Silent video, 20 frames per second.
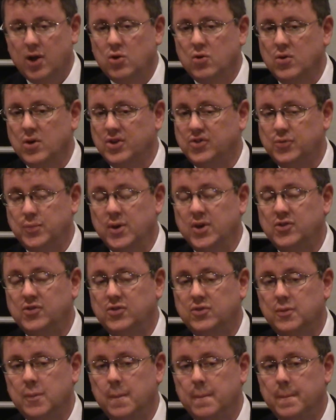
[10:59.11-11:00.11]

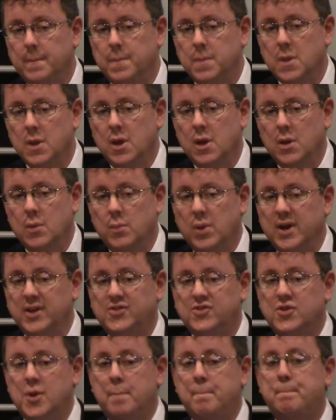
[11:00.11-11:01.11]
Christmas, but it's
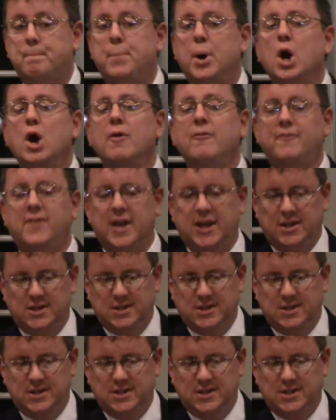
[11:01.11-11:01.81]
the perfect